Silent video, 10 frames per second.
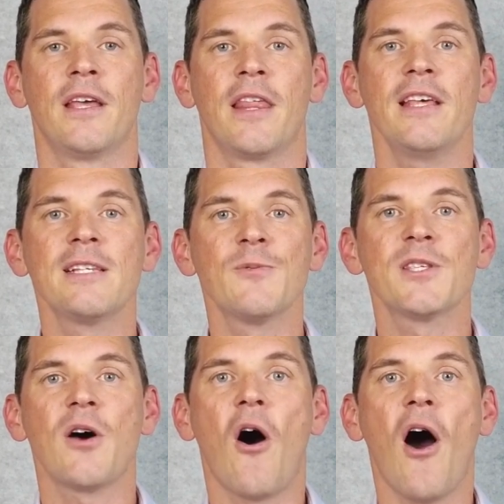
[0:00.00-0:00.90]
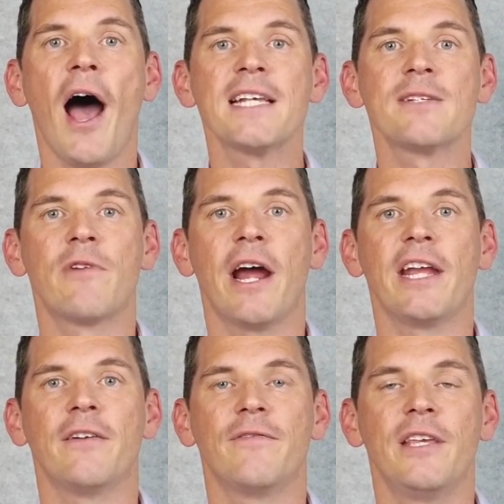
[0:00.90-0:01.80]
This was the highest
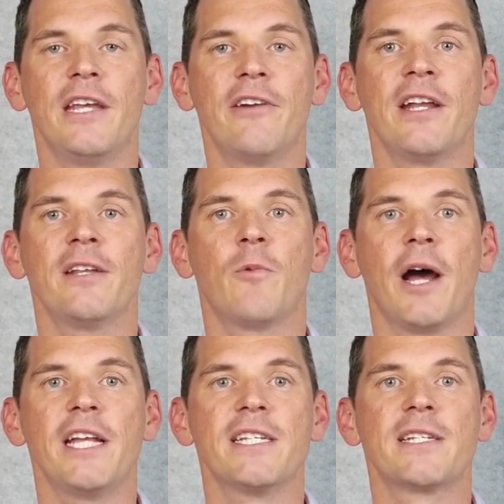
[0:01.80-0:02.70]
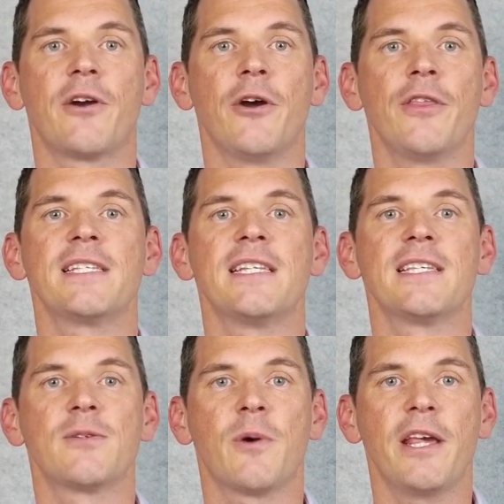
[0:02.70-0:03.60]
rate of year-ended wages growth since
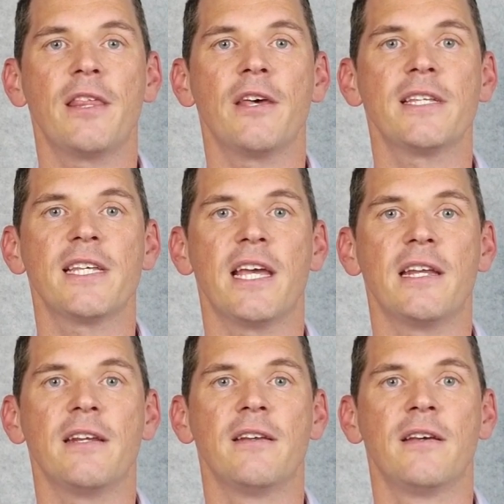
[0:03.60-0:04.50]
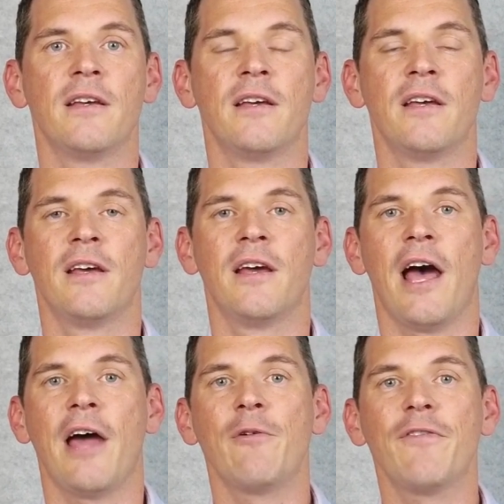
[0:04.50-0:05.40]
2013
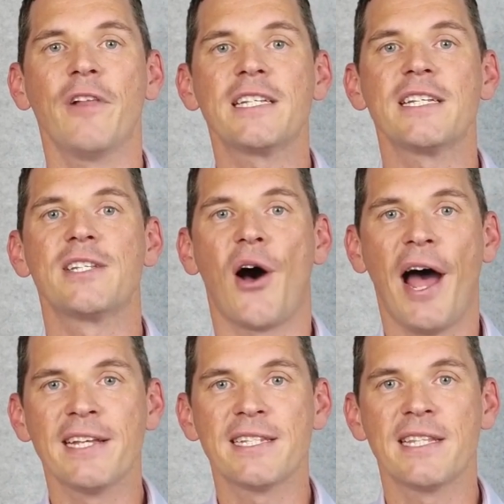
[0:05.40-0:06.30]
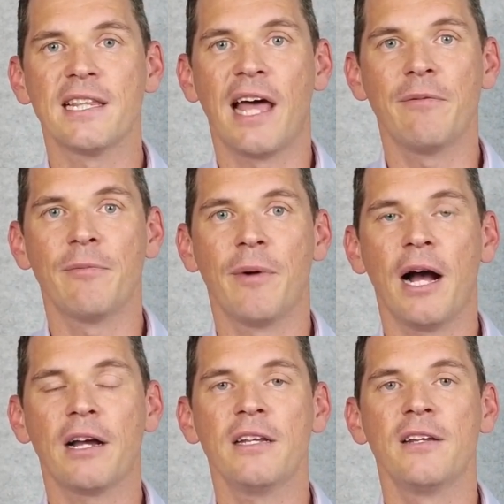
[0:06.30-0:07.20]
and reflected tightness in the labour
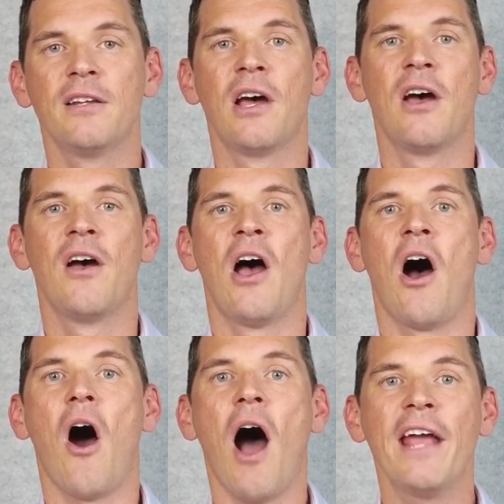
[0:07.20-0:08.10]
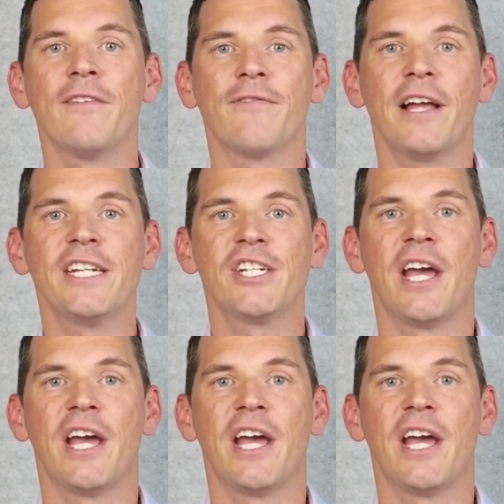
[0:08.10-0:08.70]
market, high inflation